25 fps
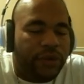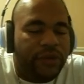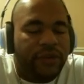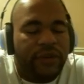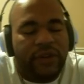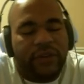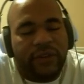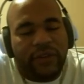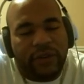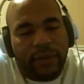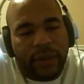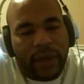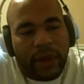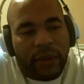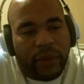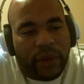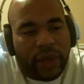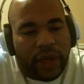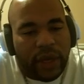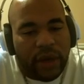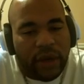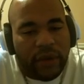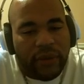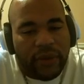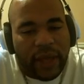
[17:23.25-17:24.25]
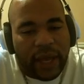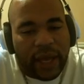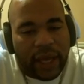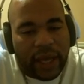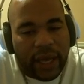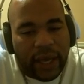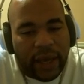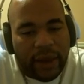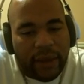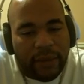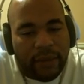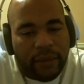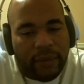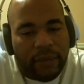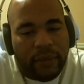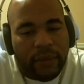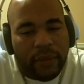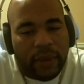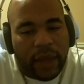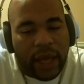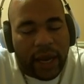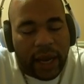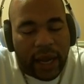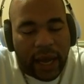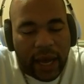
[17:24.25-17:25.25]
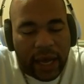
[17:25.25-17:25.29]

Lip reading: When you see somebody with gear in that game